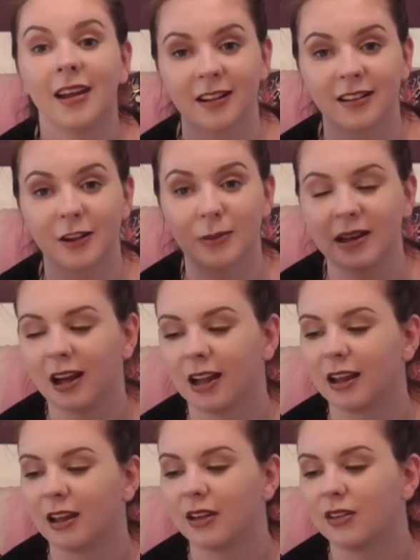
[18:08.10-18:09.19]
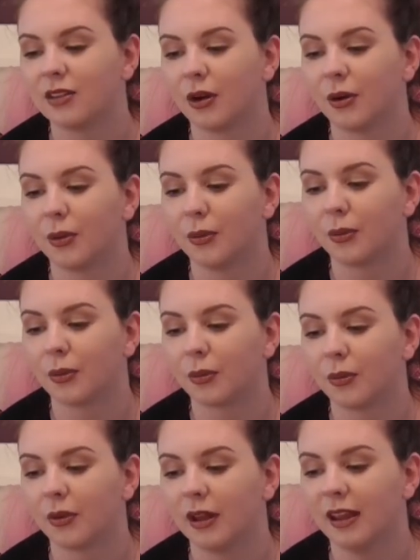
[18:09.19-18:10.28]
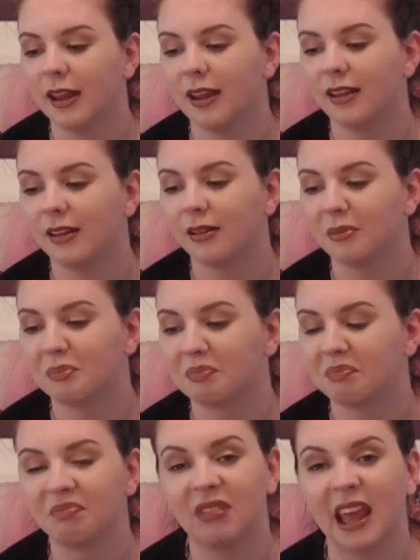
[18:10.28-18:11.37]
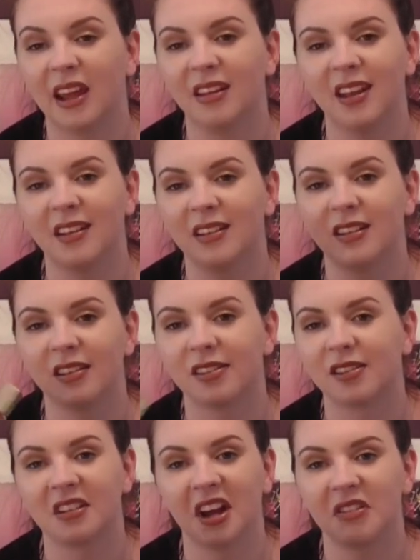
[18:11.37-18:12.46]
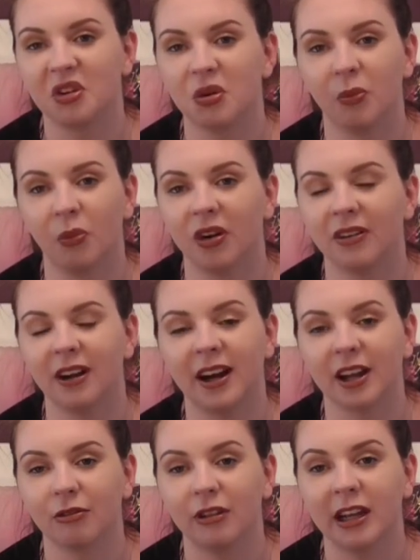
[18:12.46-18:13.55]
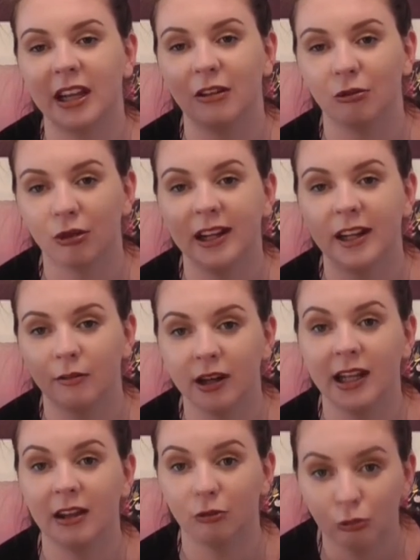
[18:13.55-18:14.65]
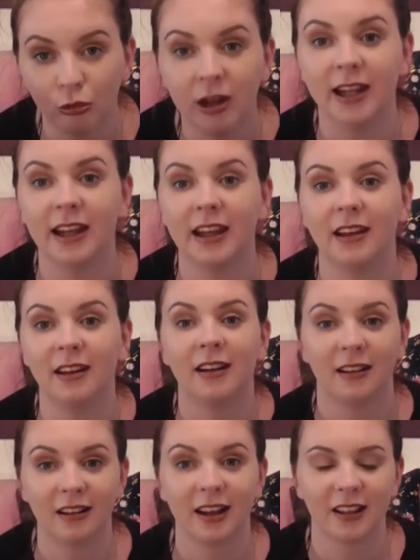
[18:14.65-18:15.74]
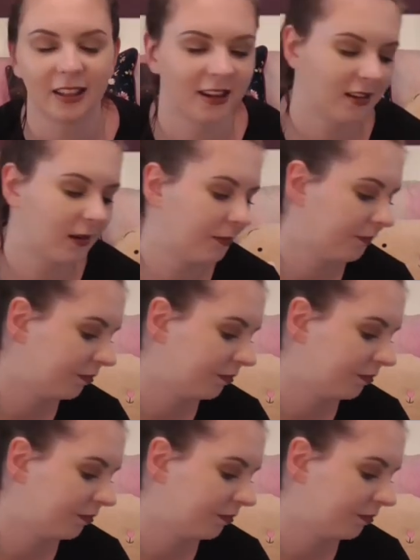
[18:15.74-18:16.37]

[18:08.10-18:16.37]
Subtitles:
Nice little bit of colour, so it does kind of 2 in 1, and I really, really, really, really like this.